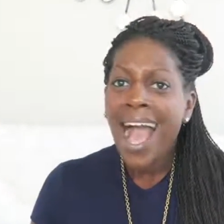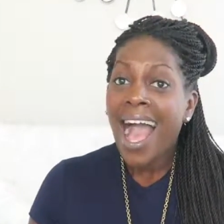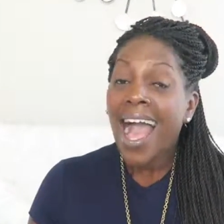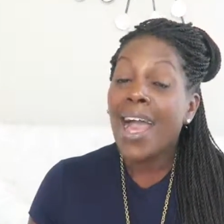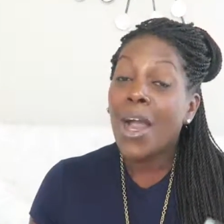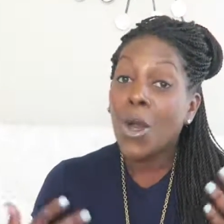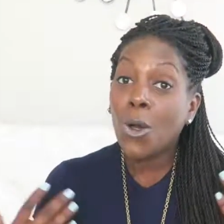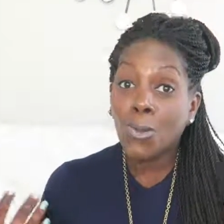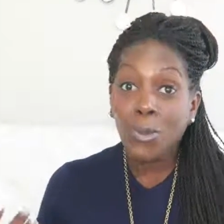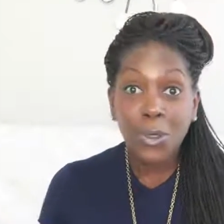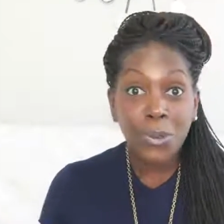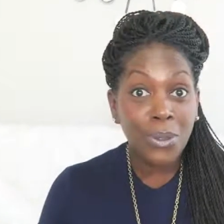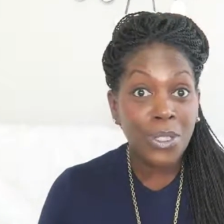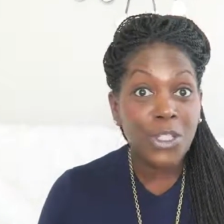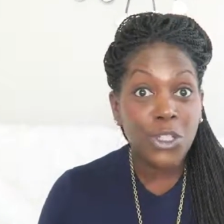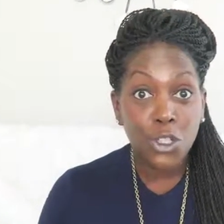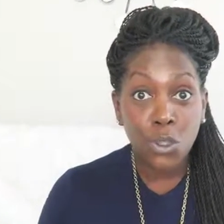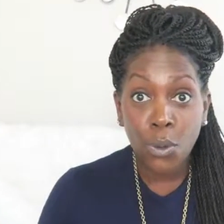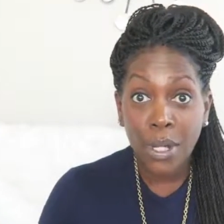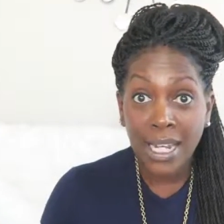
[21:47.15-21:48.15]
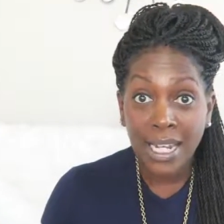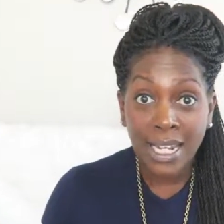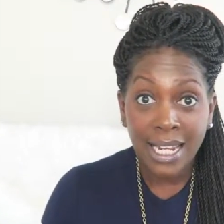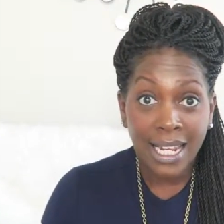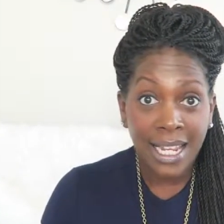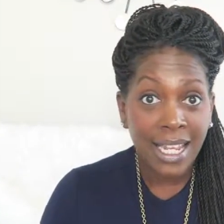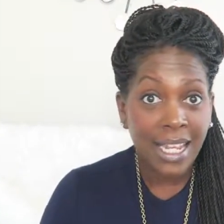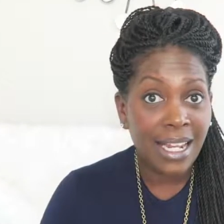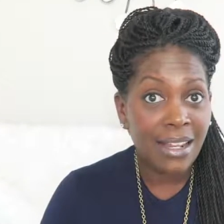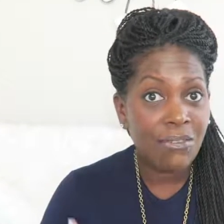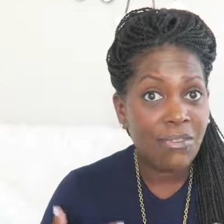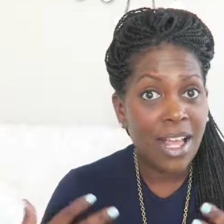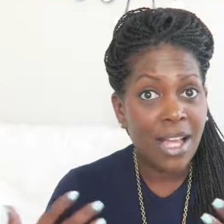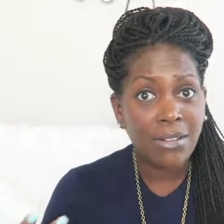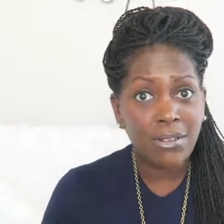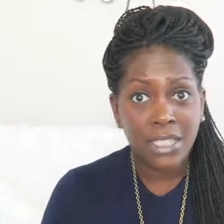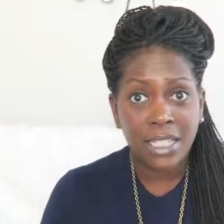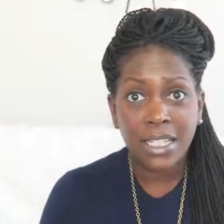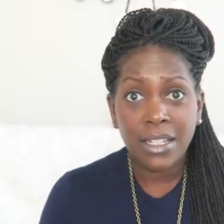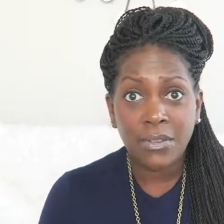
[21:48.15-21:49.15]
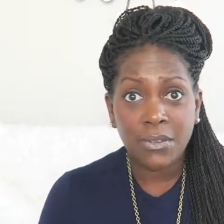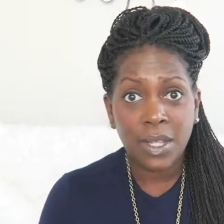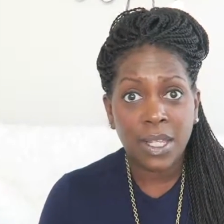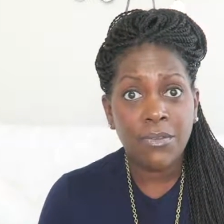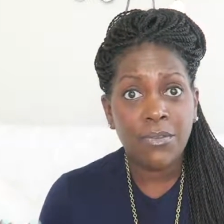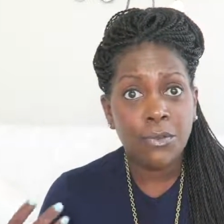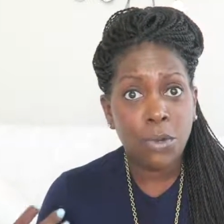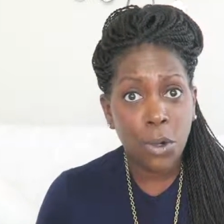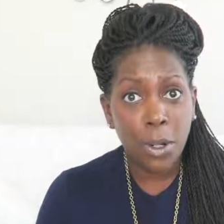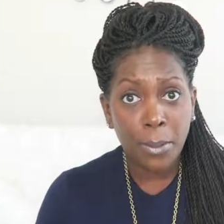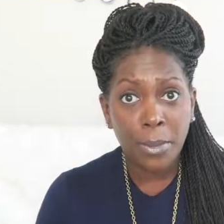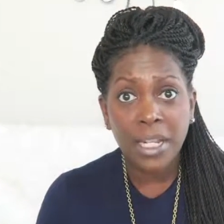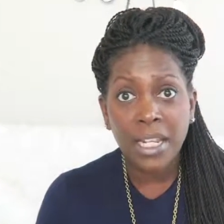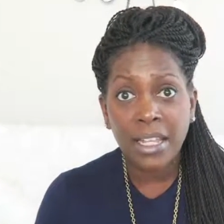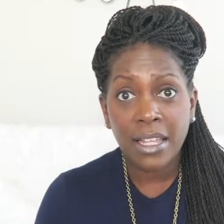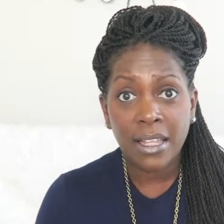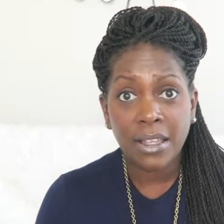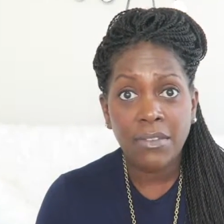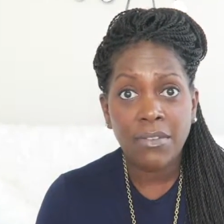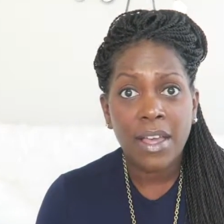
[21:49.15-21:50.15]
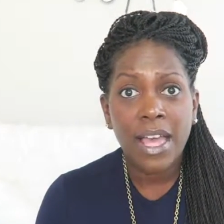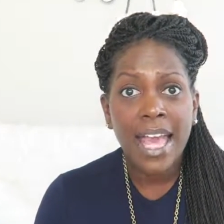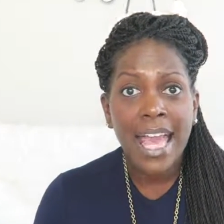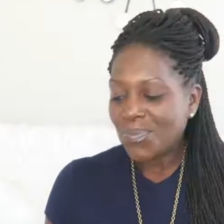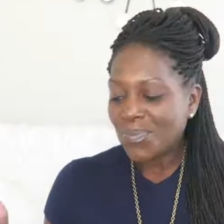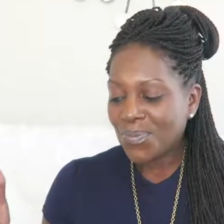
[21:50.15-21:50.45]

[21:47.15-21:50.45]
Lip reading: I hope you enjoyed it and found it informative.